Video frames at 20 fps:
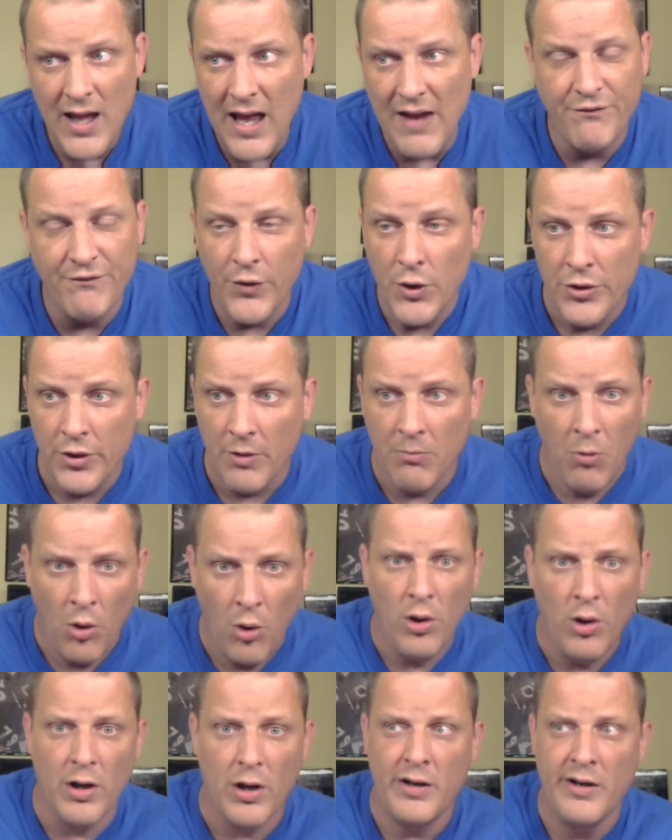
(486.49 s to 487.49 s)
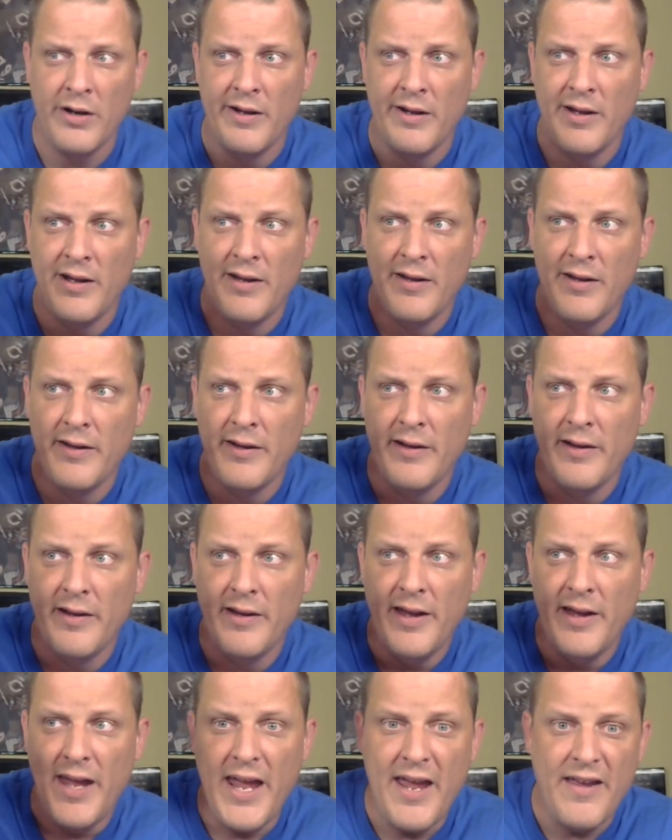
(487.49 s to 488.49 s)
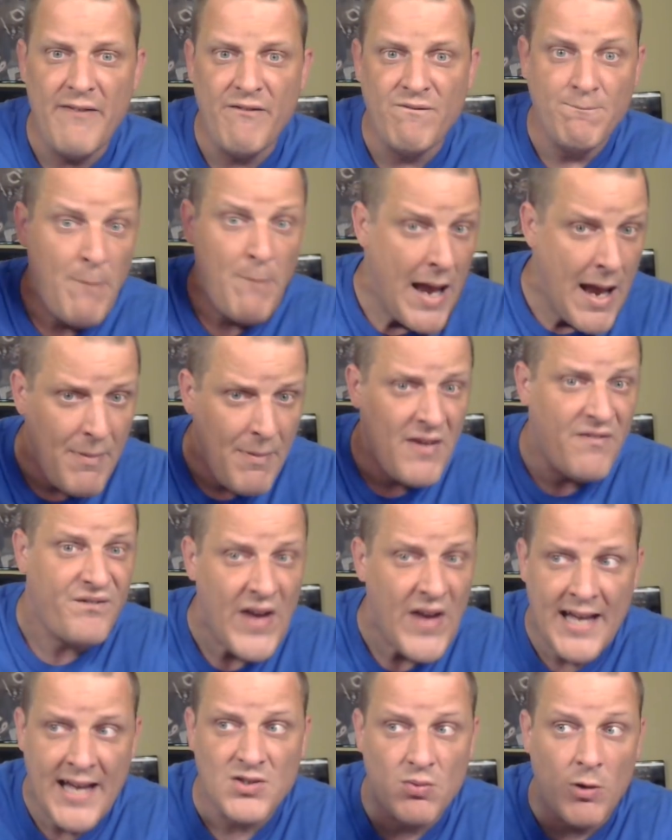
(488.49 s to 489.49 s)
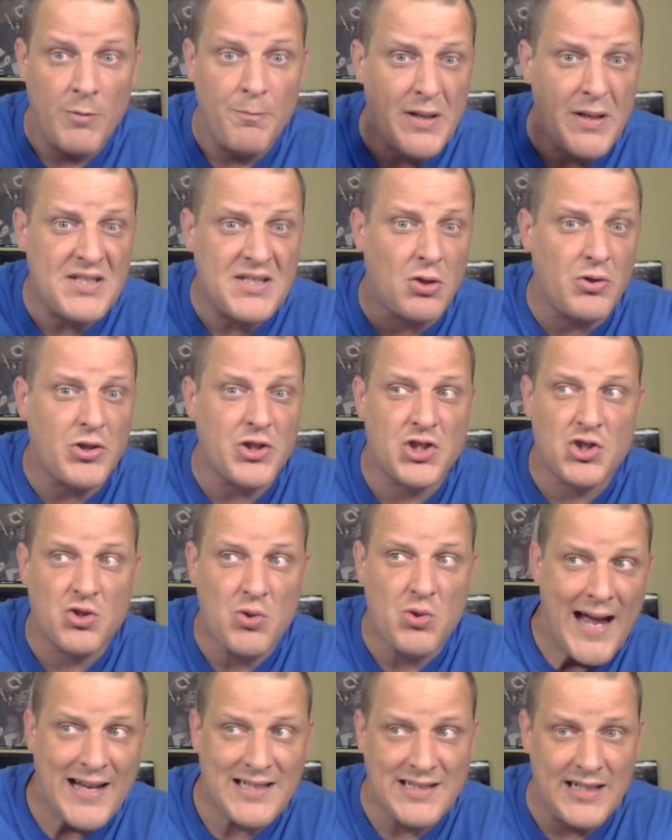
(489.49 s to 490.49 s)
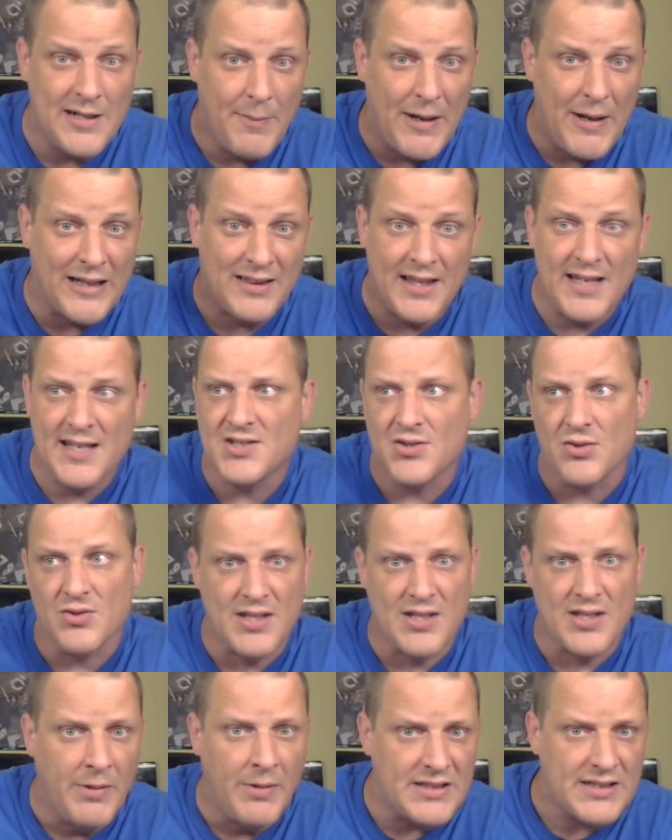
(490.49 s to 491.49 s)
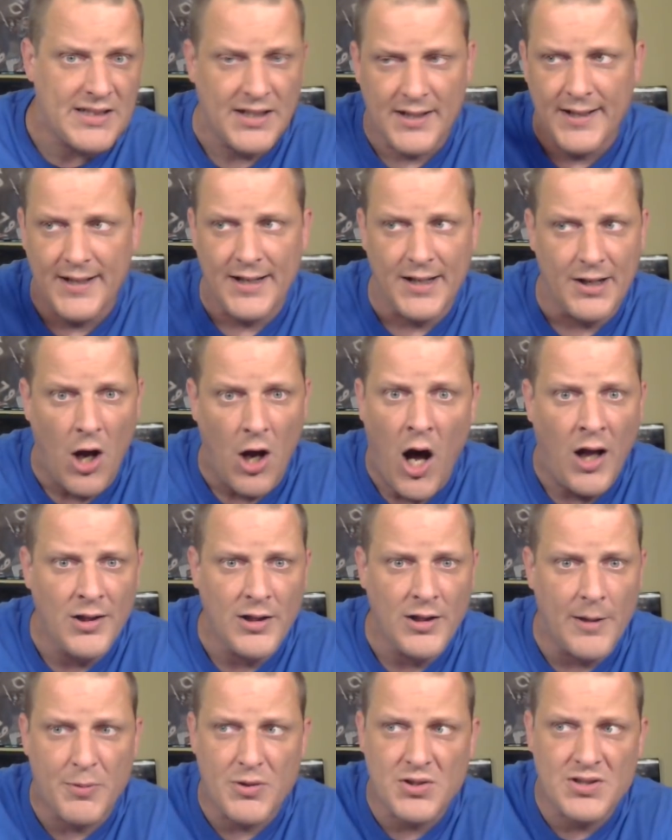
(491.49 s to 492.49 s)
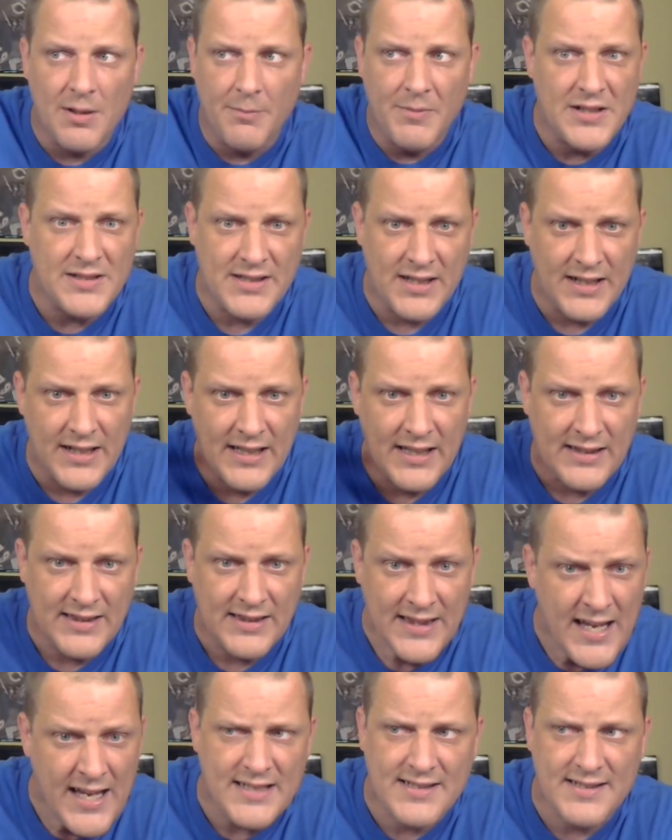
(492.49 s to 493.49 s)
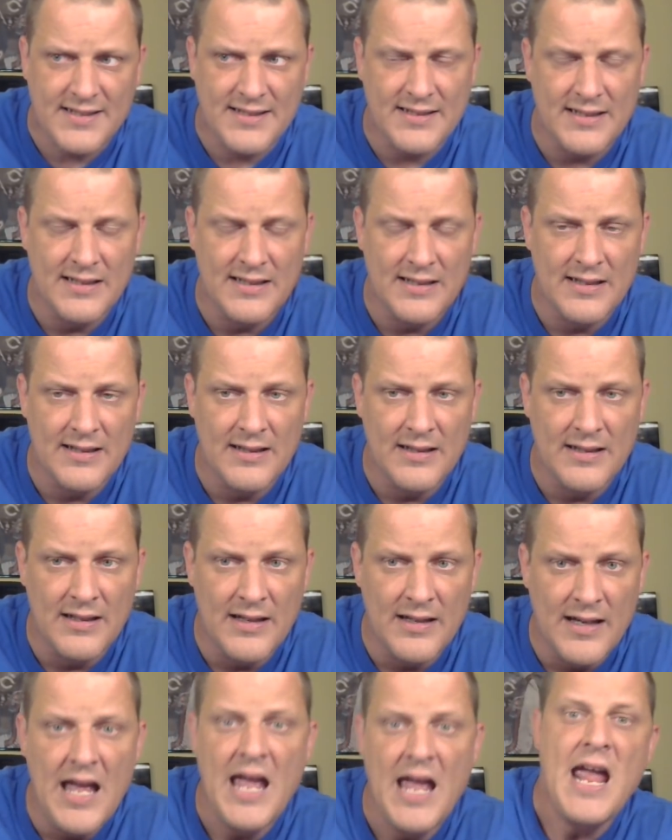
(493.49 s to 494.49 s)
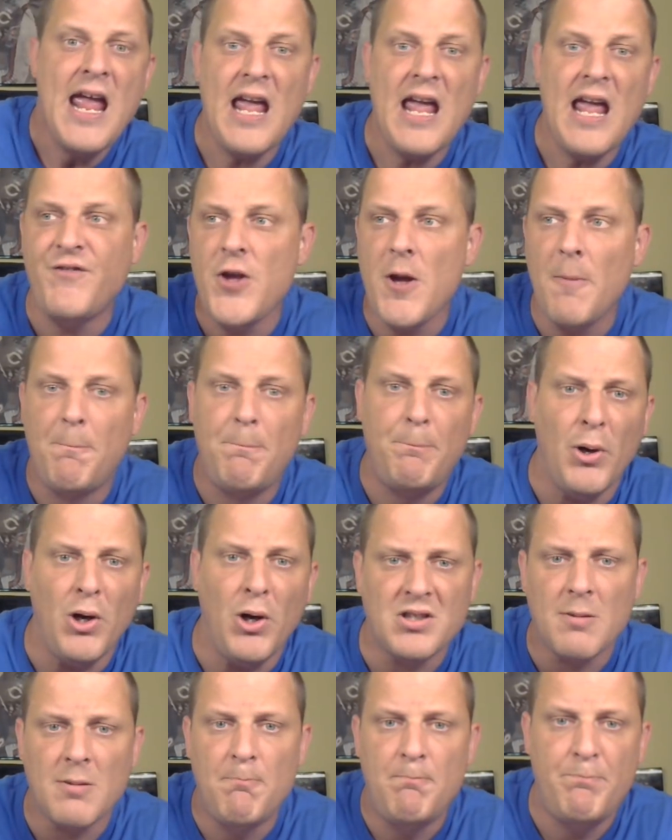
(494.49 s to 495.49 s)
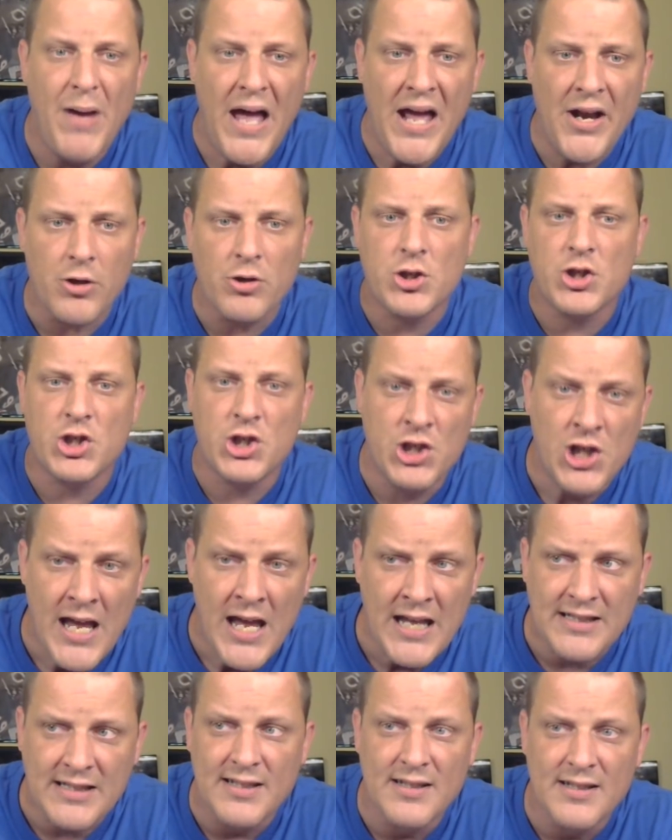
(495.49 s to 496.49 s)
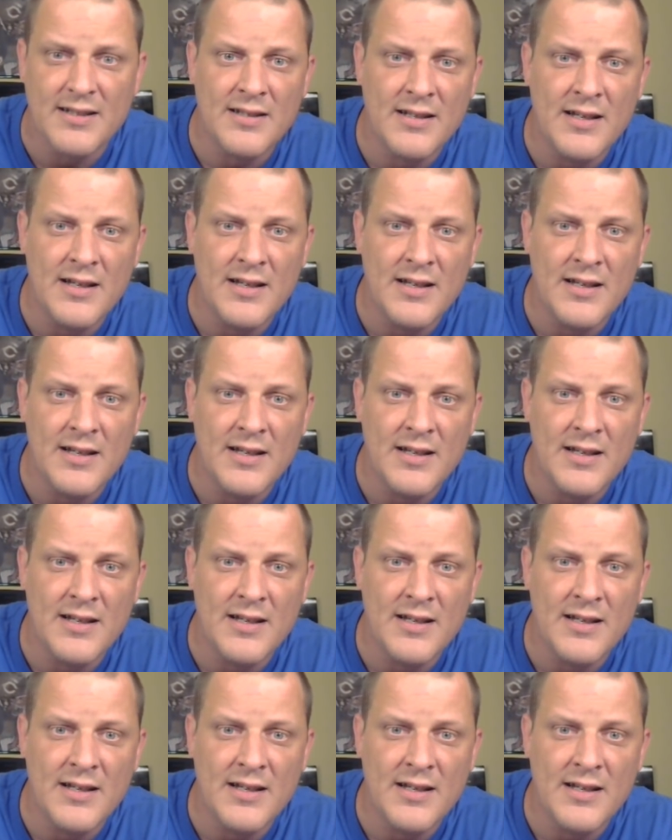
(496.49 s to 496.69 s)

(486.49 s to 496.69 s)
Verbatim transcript: And furthermore, maybe fans wouldn't be so distracted about this, or somebody's going to get a call up, or somebody's going to get this. If you booked better shit,